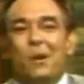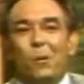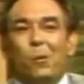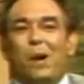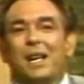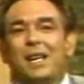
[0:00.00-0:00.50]

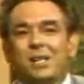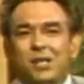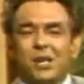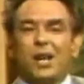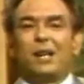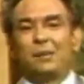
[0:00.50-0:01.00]
wedding
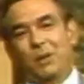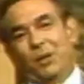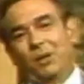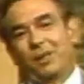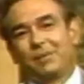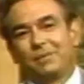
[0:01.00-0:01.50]

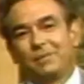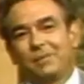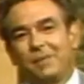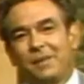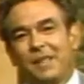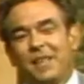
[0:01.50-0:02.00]
ceremony
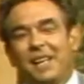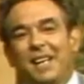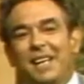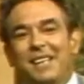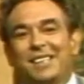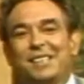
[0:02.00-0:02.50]

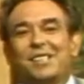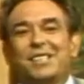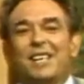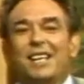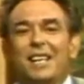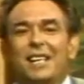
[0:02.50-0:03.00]
is
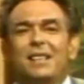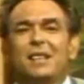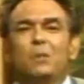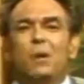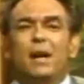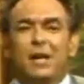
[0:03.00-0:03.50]
that in the
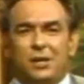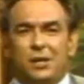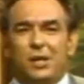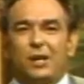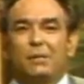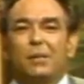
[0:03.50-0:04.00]
wedding
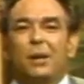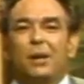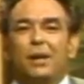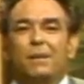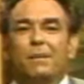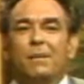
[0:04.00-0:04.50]
ceremony,